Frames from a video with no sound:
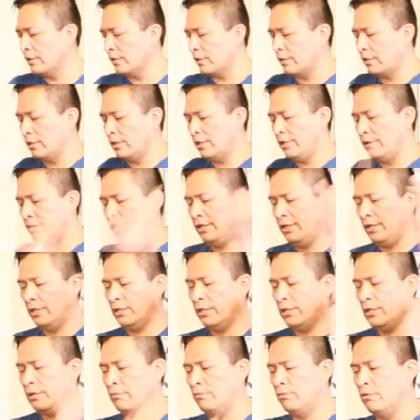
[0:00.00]
you're clearing
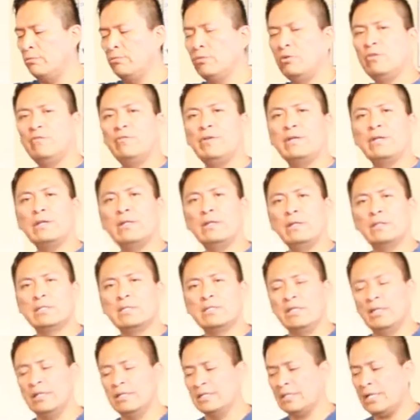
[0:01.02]
them, removing
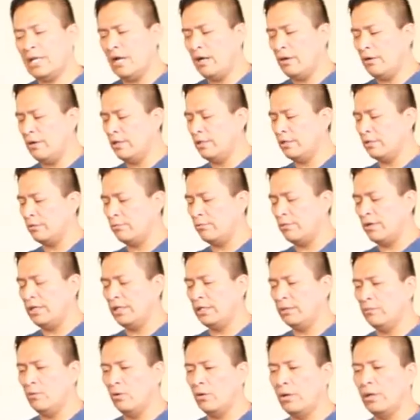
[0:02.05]
things out, and you're
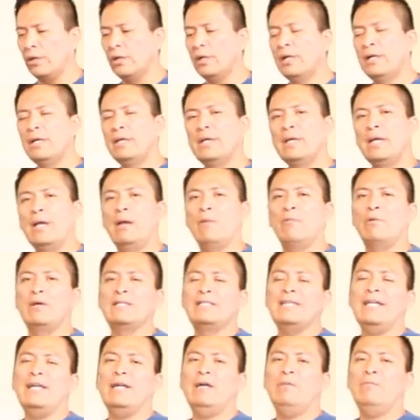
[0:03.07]
running more. And
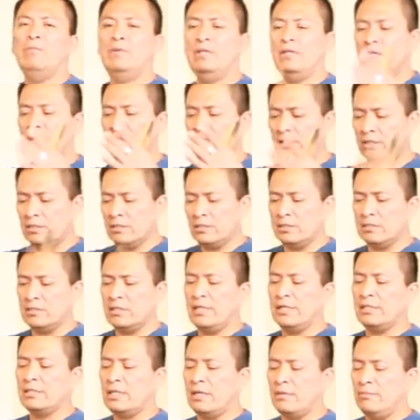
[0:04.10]
what's happening is as
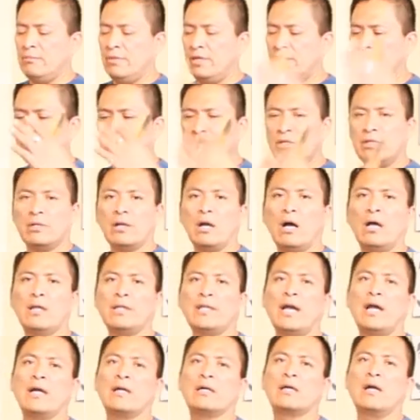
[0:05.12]
I mentioned, all
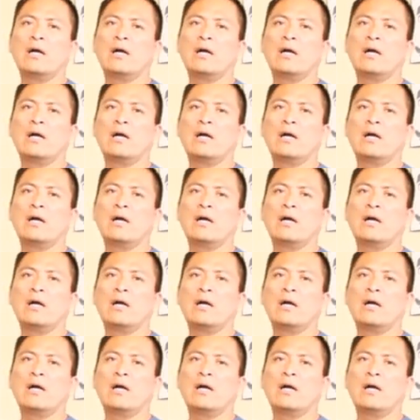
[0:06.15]
that